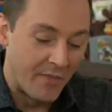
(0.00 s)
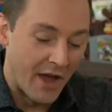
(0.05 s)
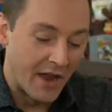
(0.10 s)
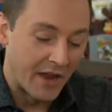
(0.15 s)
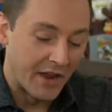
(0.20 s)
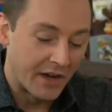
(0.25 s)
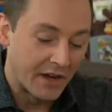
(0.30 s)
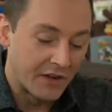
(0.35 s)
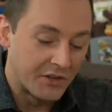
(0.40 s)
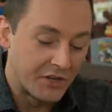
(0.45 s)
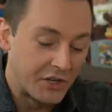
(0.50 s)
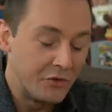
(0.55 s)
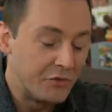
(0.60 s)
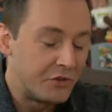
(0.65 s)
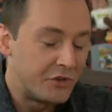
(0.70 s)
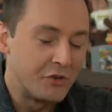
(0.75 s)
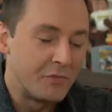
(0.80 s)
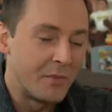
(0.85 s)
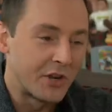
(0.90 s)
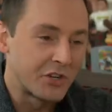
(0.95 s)
betting, do you
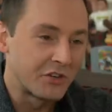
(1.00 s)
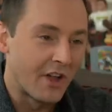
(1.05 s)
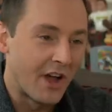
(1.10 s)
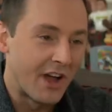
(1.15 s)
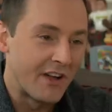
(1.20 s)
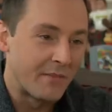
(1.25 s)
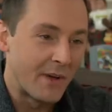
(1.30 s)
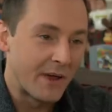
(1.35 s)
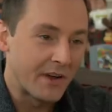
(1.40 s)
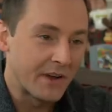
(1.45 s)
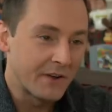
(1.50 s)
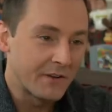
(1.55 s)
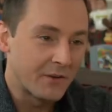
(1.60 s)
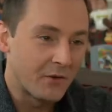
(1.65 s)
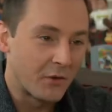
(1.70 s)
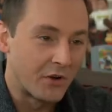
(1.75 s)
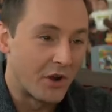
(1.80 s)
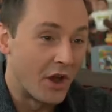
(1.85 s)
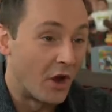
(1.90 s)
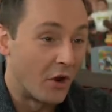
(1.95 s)
do much live betting
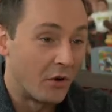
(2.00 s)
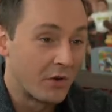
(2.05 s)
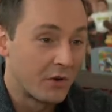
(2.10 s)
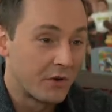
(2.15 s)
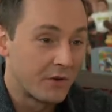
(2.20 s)
or no?